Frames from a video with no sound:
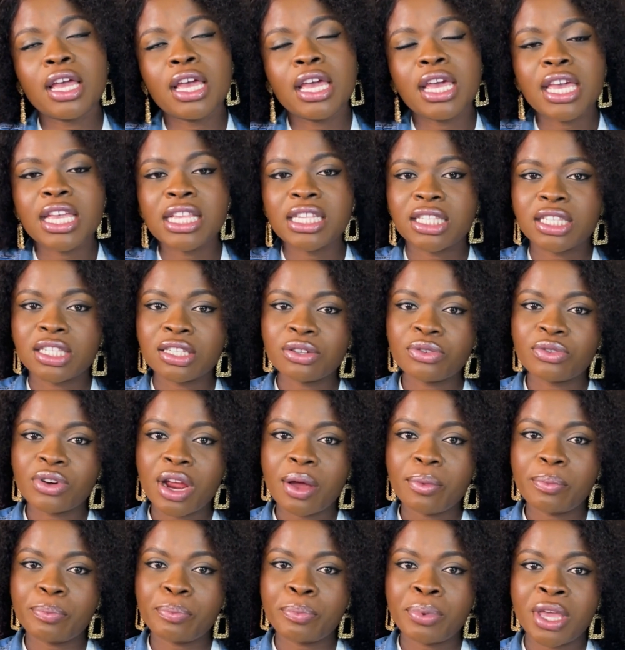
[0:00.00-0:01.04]

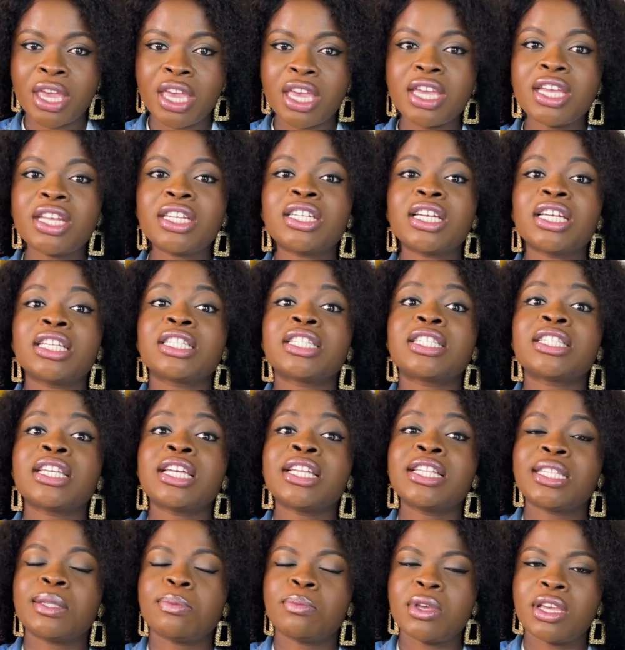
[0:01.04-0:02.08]
Instagram page and
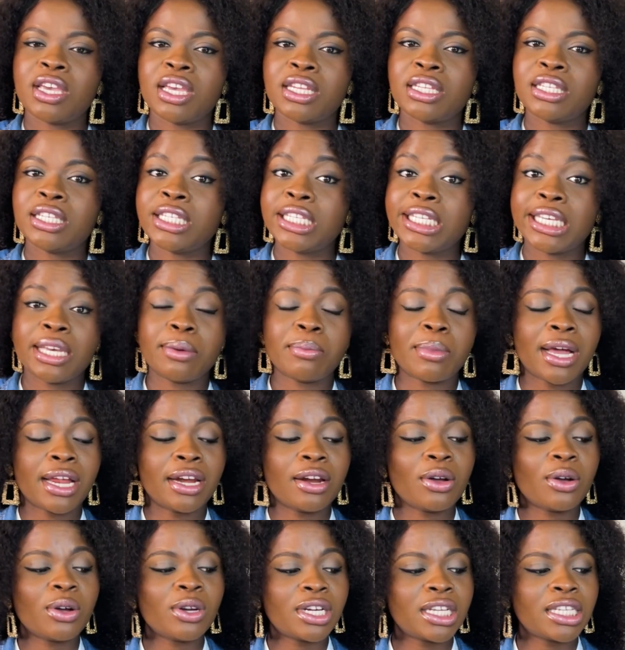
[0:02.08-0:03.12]
sent me a DM, and
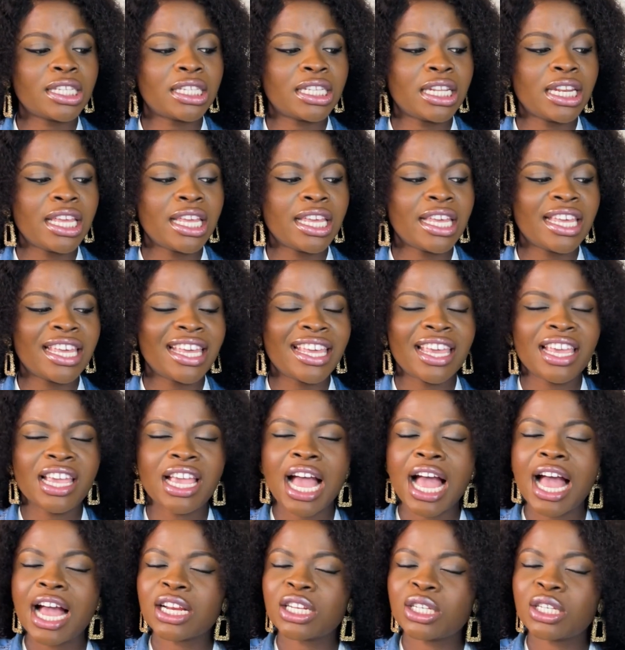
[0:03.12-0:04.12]
honestly,